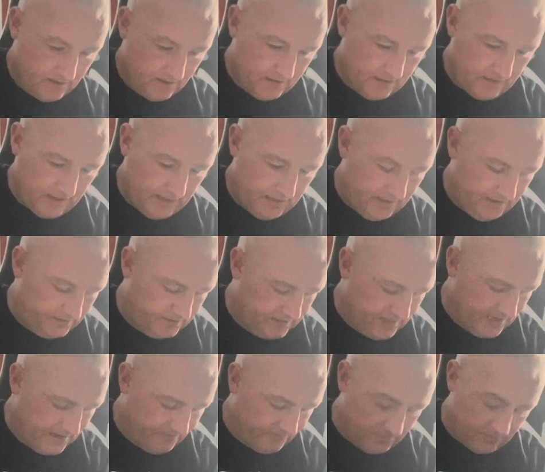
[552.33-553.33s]

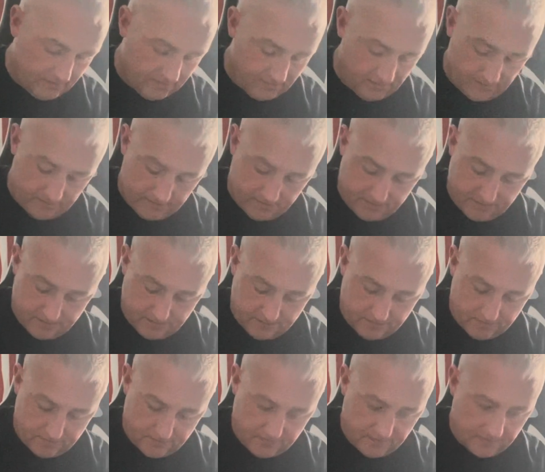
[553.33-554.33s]
87,
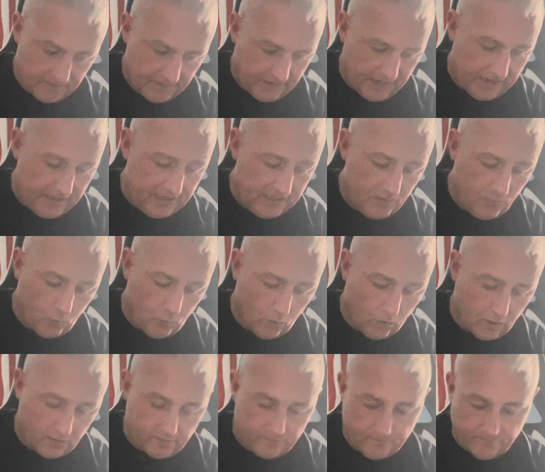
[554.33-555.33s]

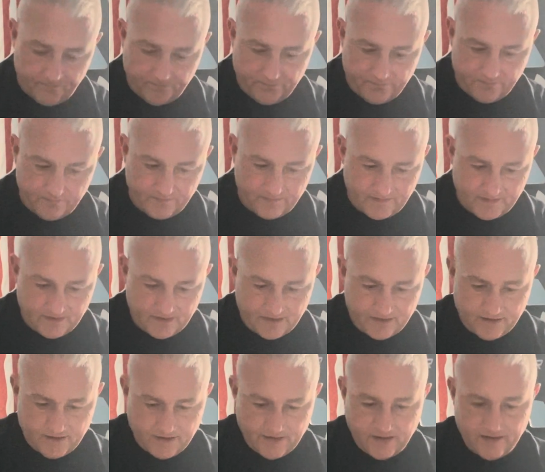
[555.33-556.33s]
81.
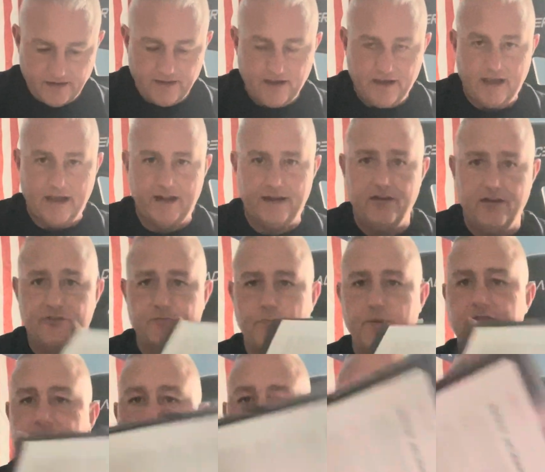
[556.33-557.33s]
And here's pictures of